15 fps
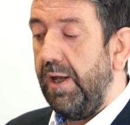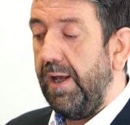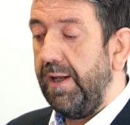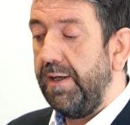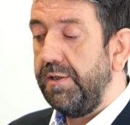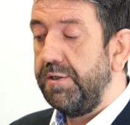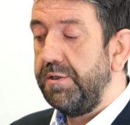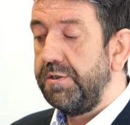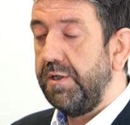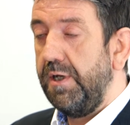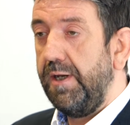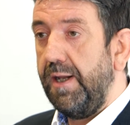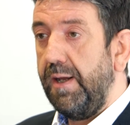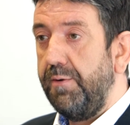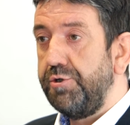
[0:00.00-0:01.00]
and
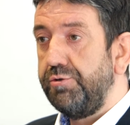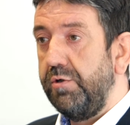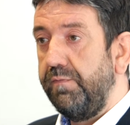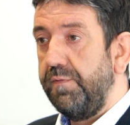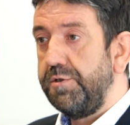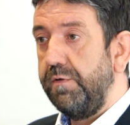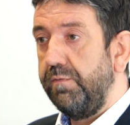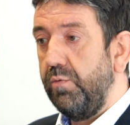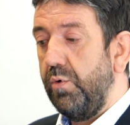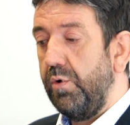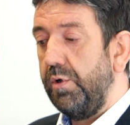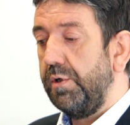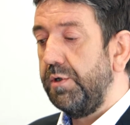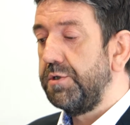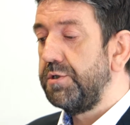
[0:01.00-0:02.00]
allow derivative
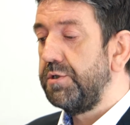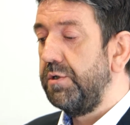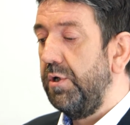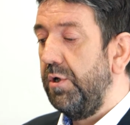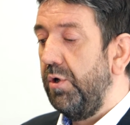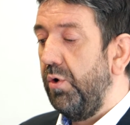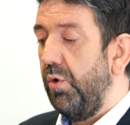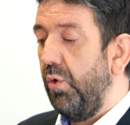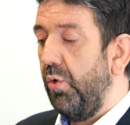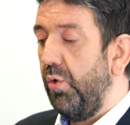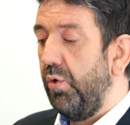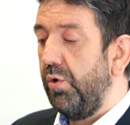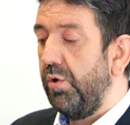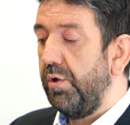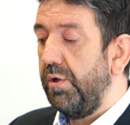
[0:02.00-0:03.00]
works,
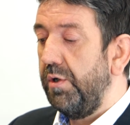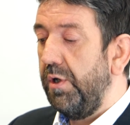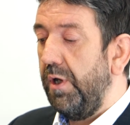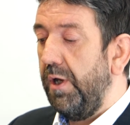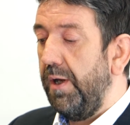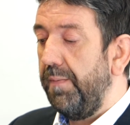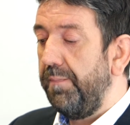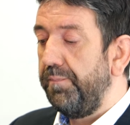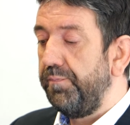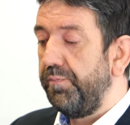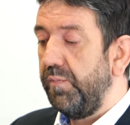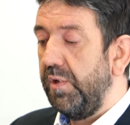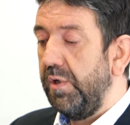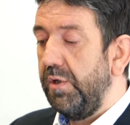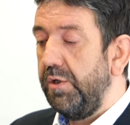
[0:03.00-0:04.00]
or
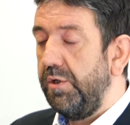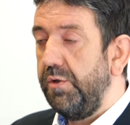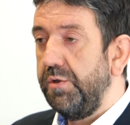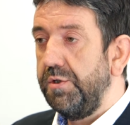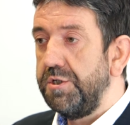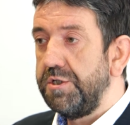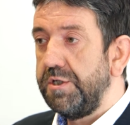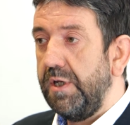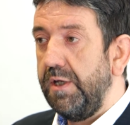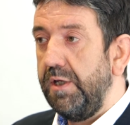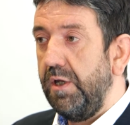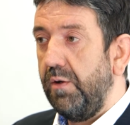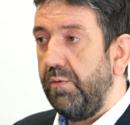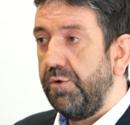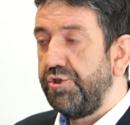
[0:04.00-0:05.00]
you can
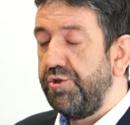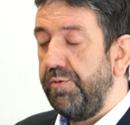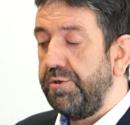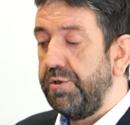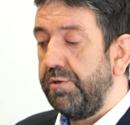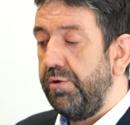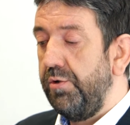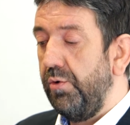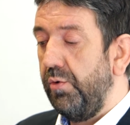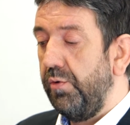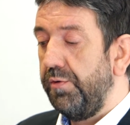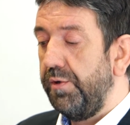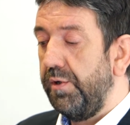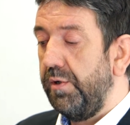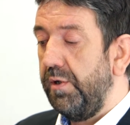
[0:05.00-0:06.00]
say I'll attribute to the
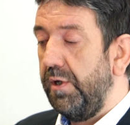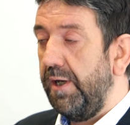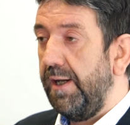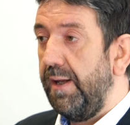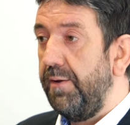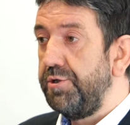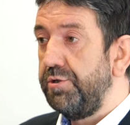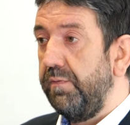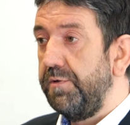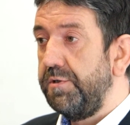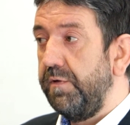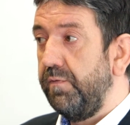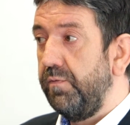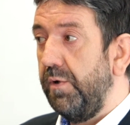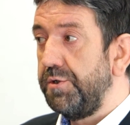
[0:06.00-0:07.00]
author, allow
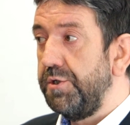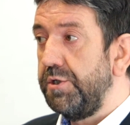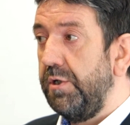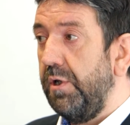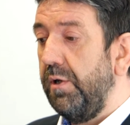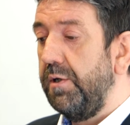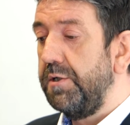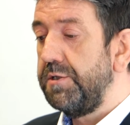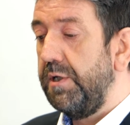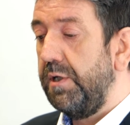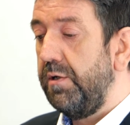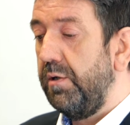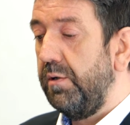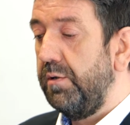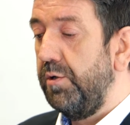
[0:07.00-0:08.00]
derivative works as long as they're
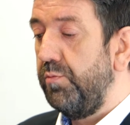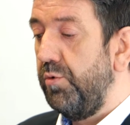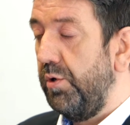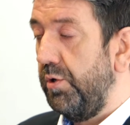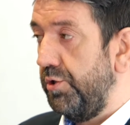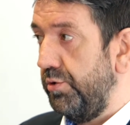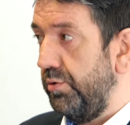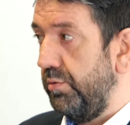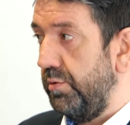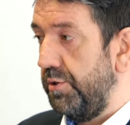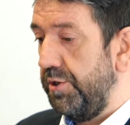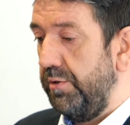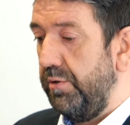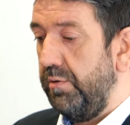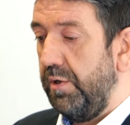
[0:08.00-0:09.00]
not commercial.
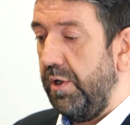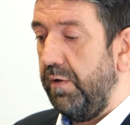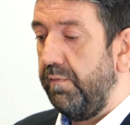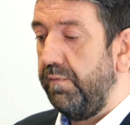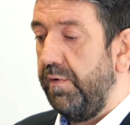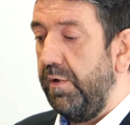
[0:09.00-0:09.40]
So you have